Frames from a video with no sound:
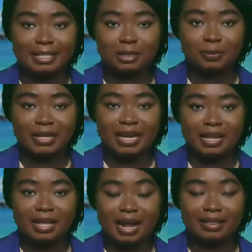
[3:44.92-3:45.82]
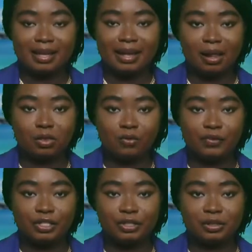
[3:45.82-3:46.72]
explained that the health
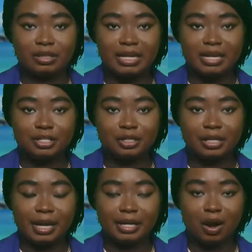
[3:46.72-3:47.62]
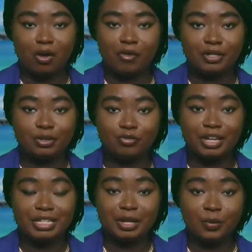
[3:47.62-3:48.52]
officials initially encouraged
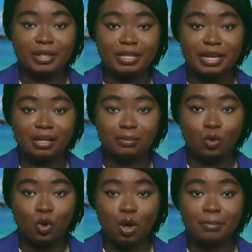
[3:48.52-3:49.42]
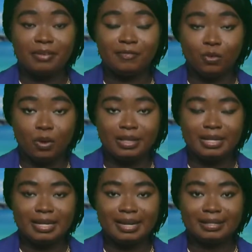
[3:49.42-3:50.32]
greeting with the elbow before the
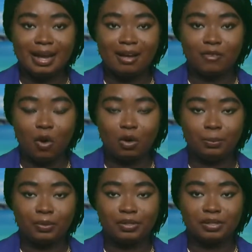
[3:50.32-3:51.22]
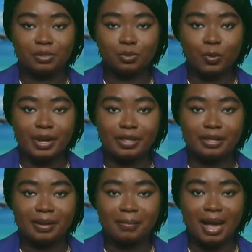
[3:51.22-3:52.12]
need to have all persons wear
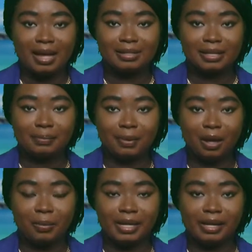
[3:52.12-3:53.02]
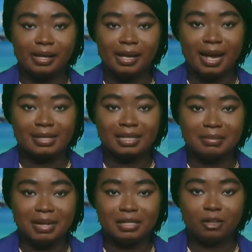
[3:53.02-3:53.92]
their mask in public as a
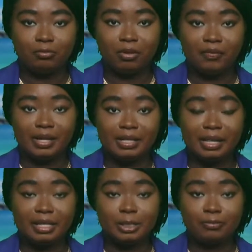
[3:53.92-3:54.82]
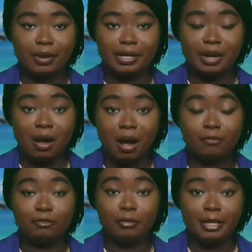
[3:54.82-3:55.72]
means of preventing the spread
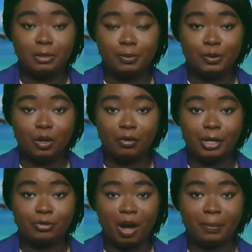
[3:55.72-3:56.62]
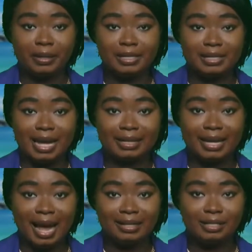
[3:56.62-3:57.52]
of respiratory droplets that
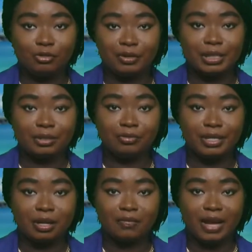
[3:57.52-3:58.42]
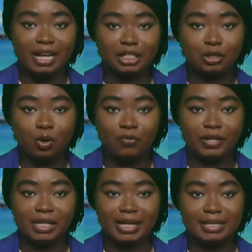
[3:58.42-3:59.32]
can increase the risk of catching
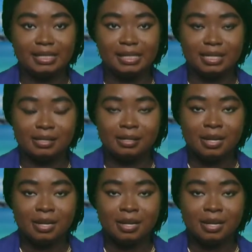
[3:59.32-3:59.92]
COVID-19.